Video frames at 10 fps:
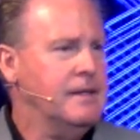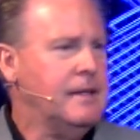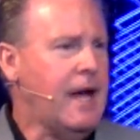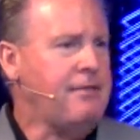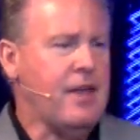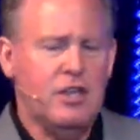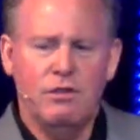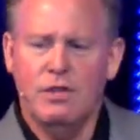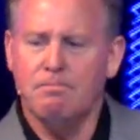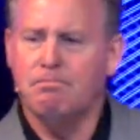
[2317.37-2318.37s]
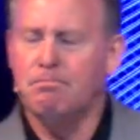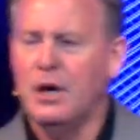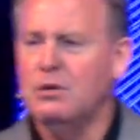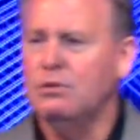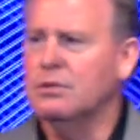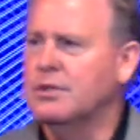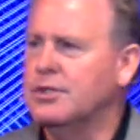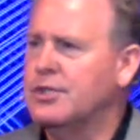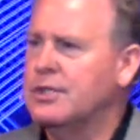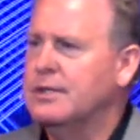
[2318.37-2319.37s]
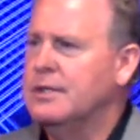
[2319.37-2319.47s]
I thank you that bones